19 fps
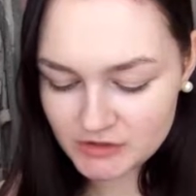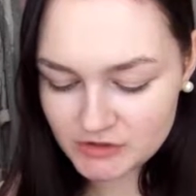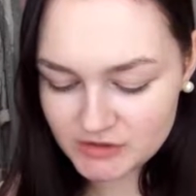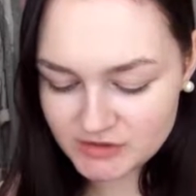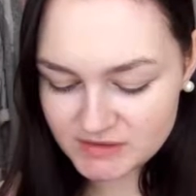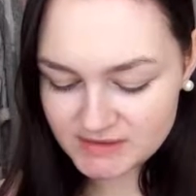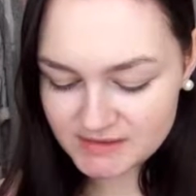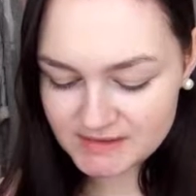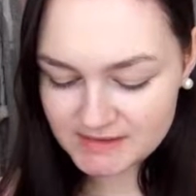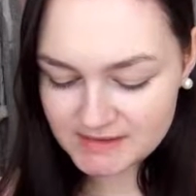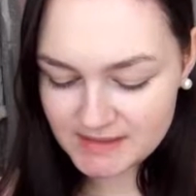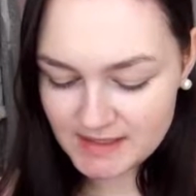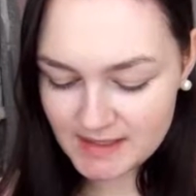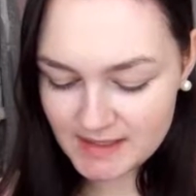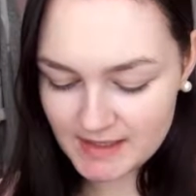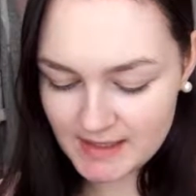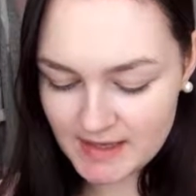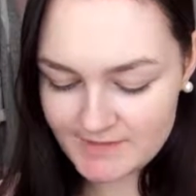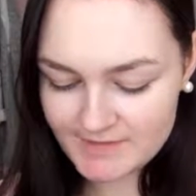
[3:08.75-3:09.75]
Doesn't
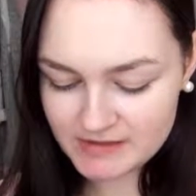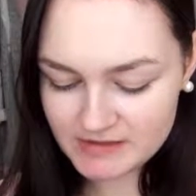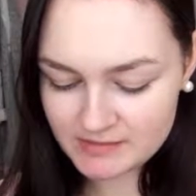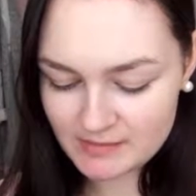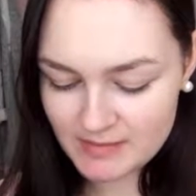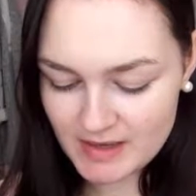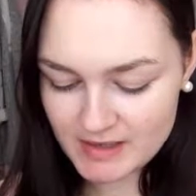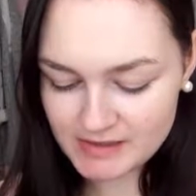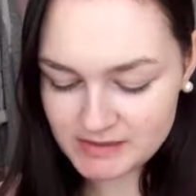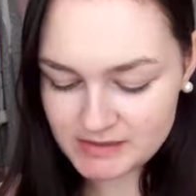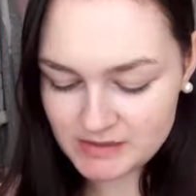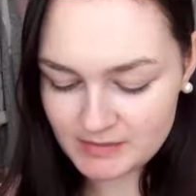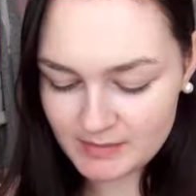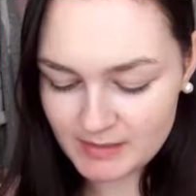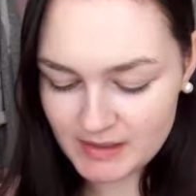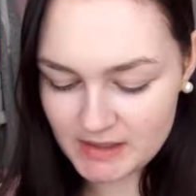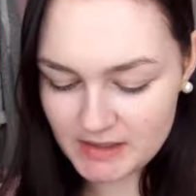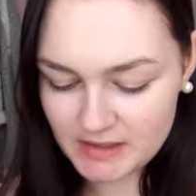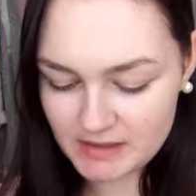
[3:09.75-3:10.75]
say if it's meant to
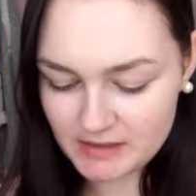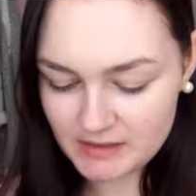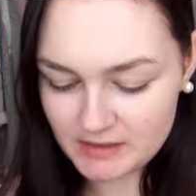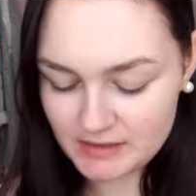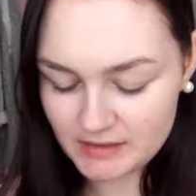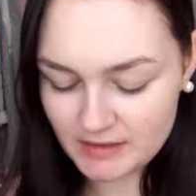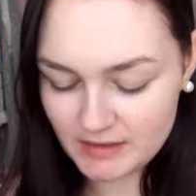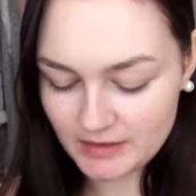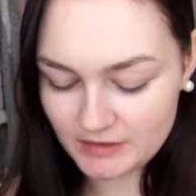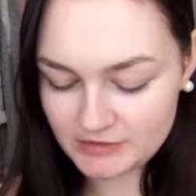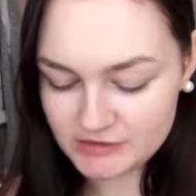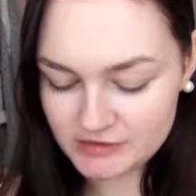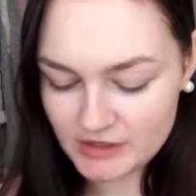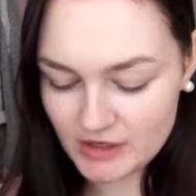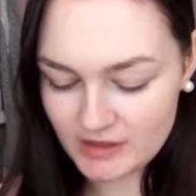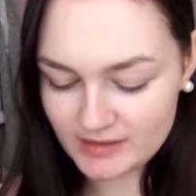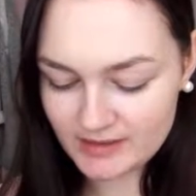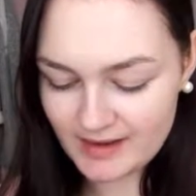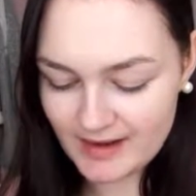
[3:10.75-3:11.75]
be a
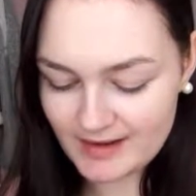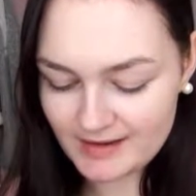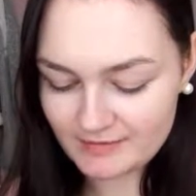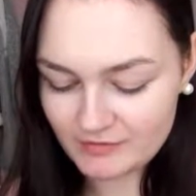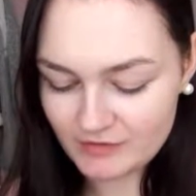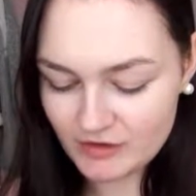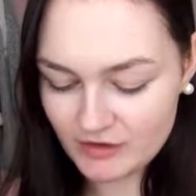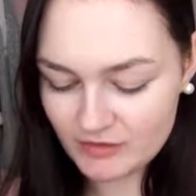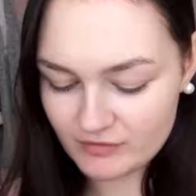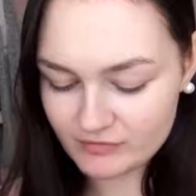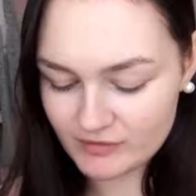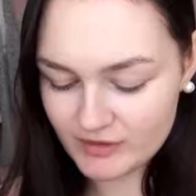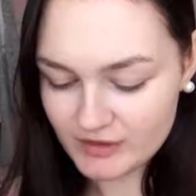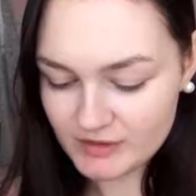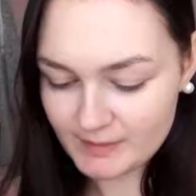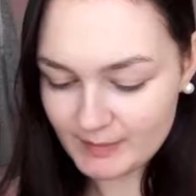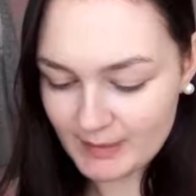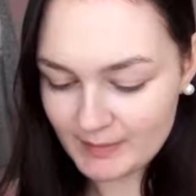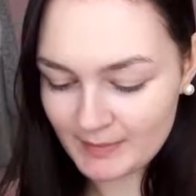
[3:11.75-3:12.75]
certain kind of
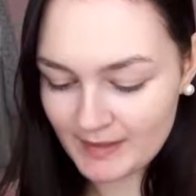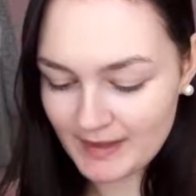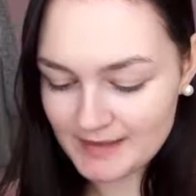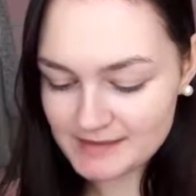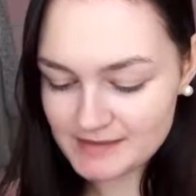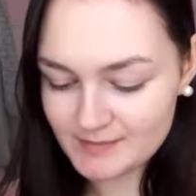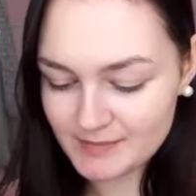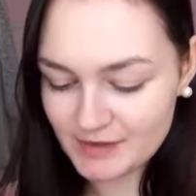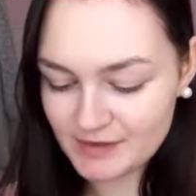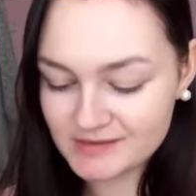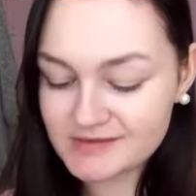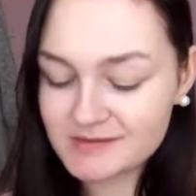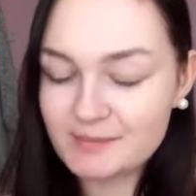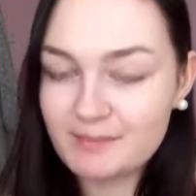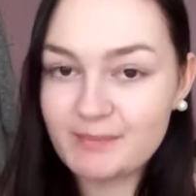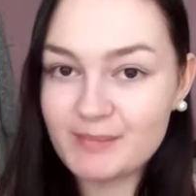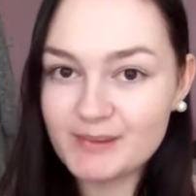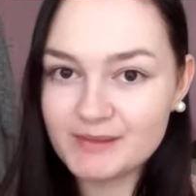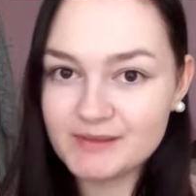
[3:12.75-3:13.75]
coverage, but I'm guessing because it's
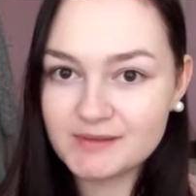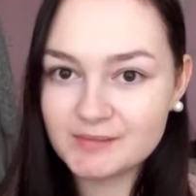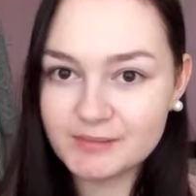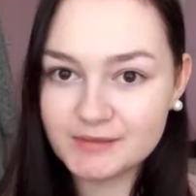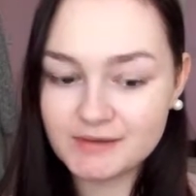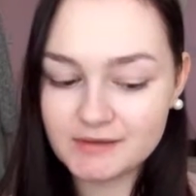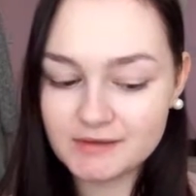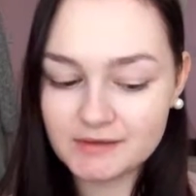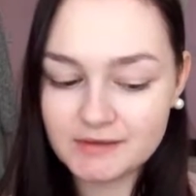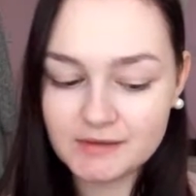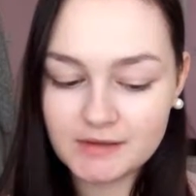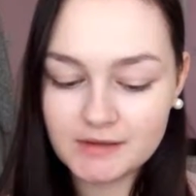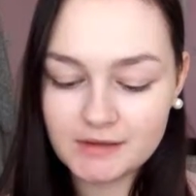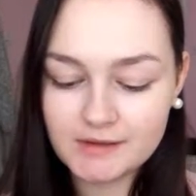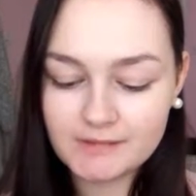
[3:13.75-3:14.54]
buildable,